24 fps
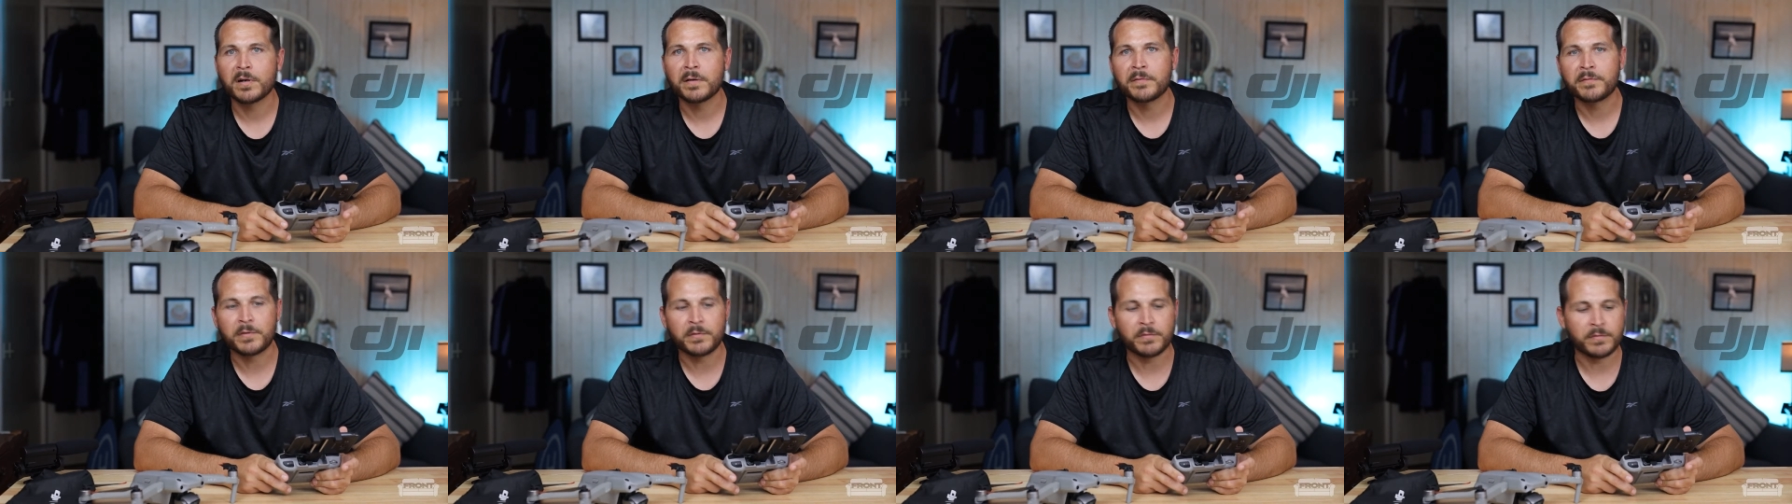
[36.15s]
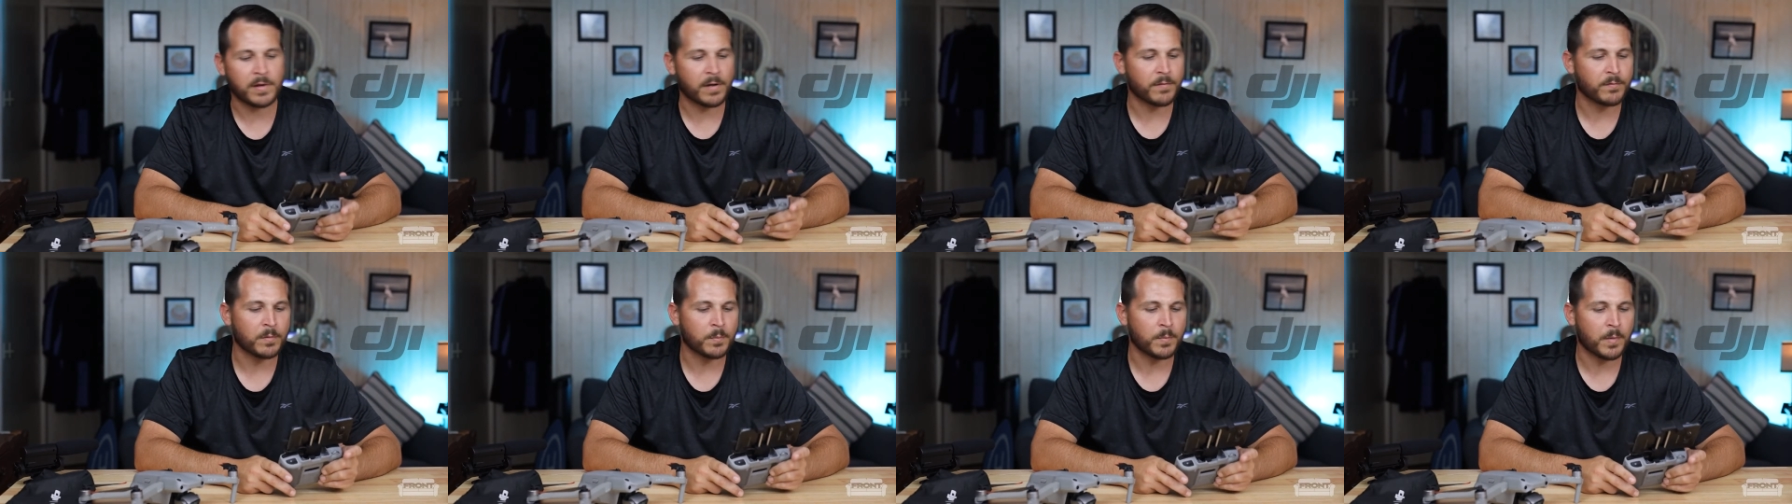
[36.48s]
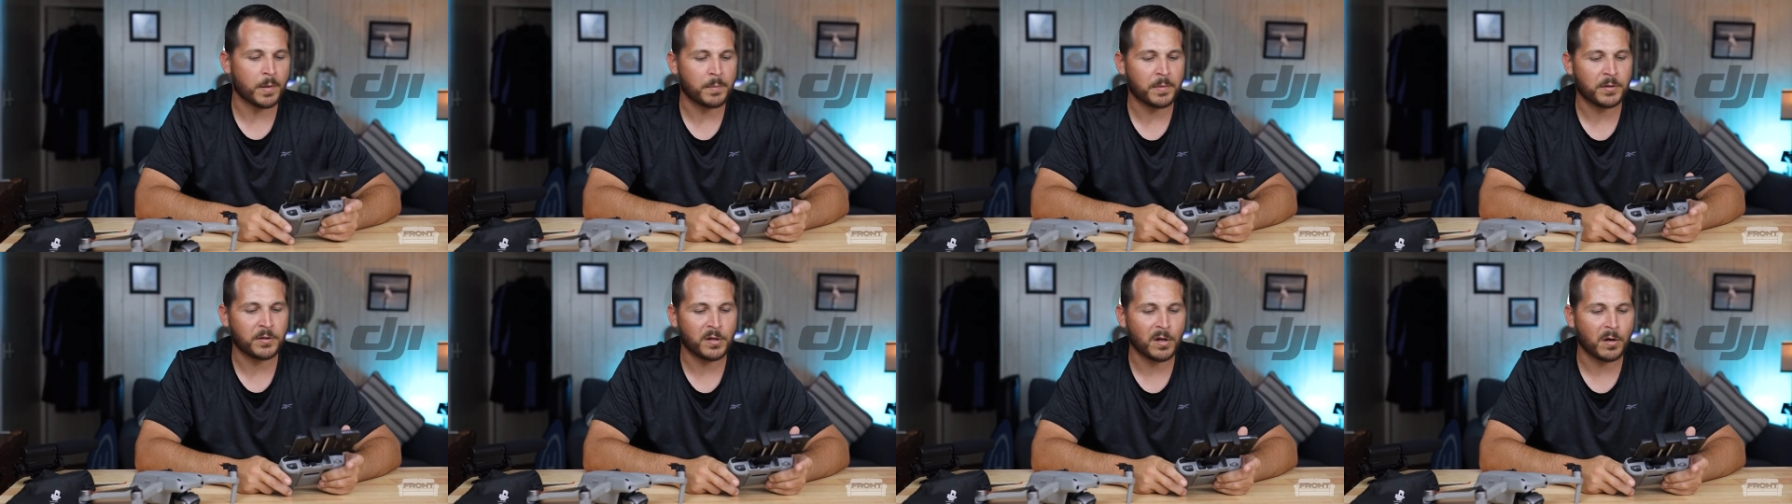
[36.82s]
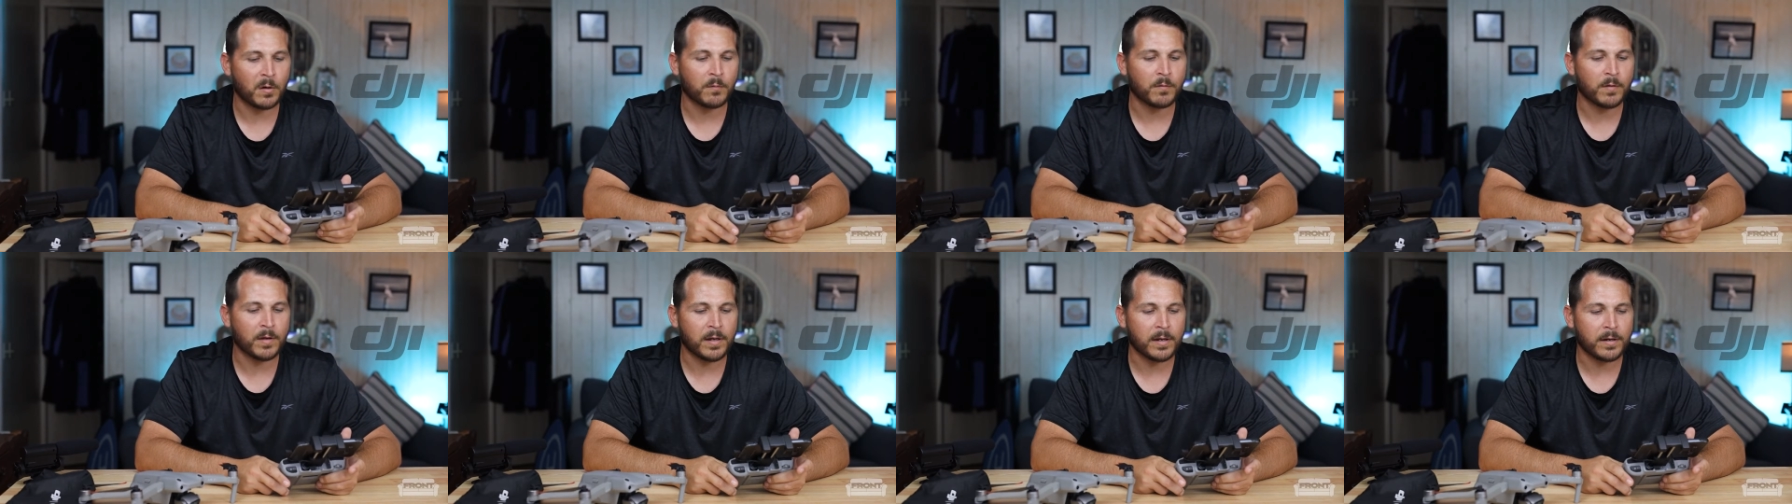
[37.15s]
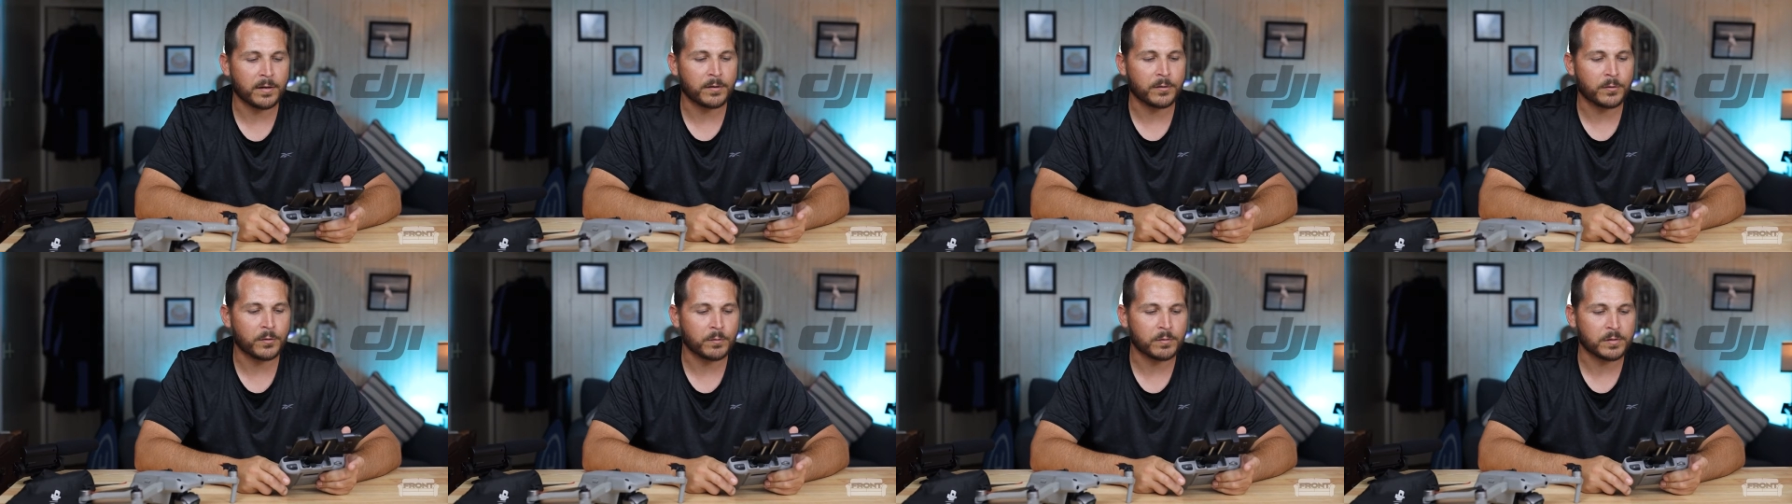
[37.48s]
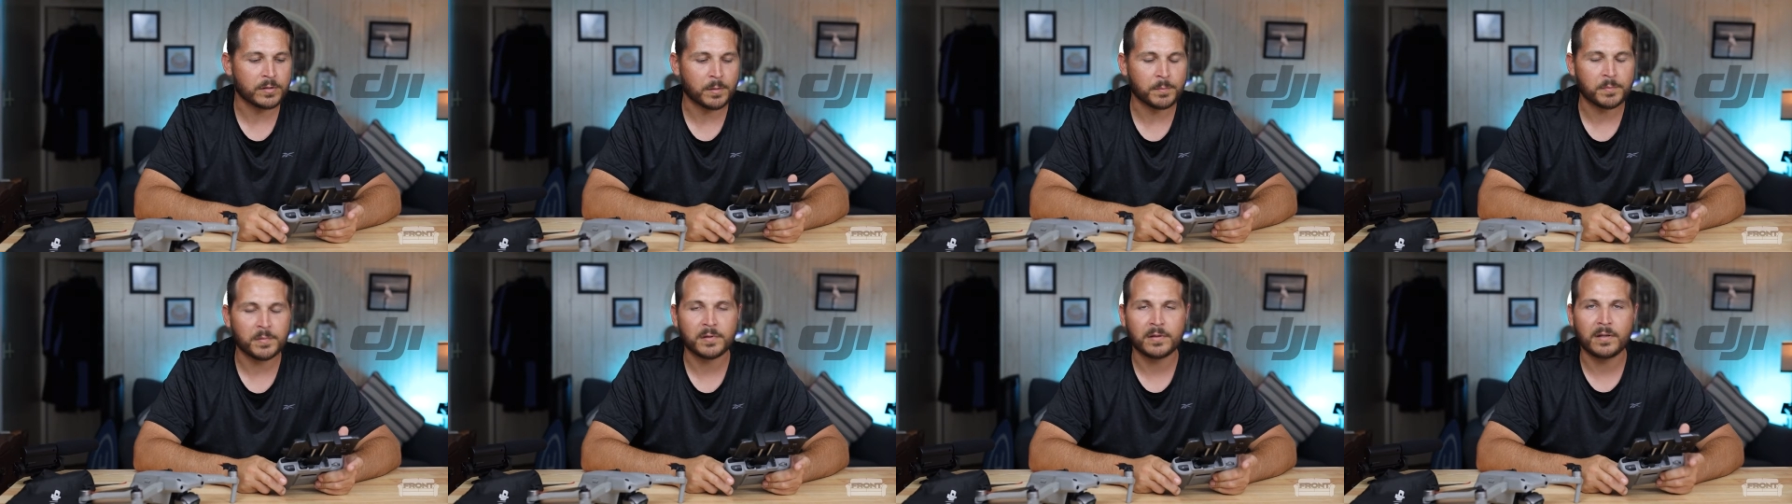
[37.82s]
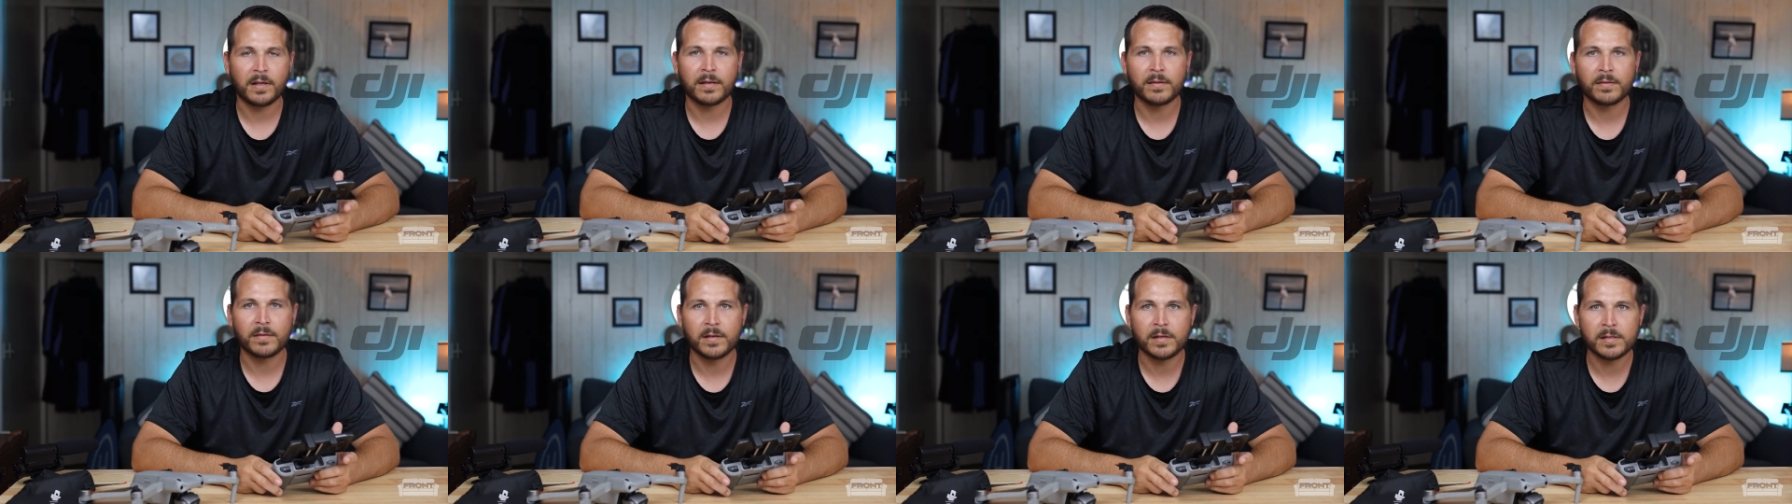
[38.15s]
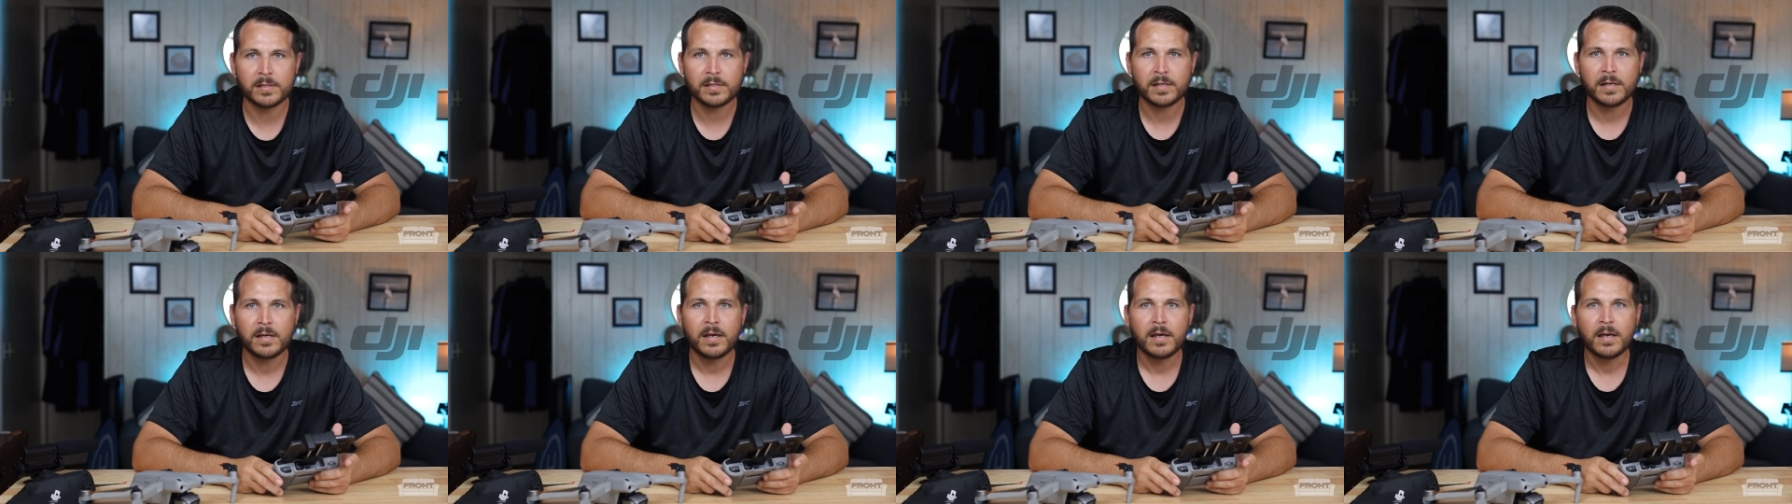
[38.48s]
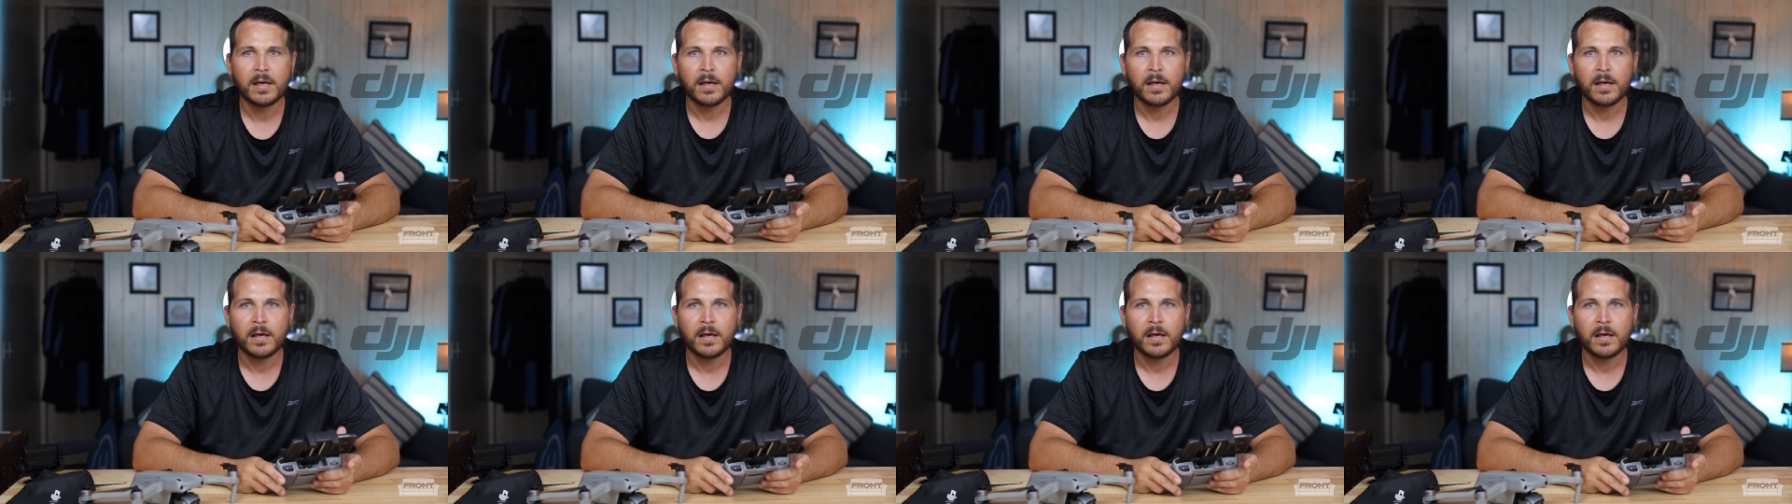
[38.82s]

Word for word: if you've never maybe dove into something like this.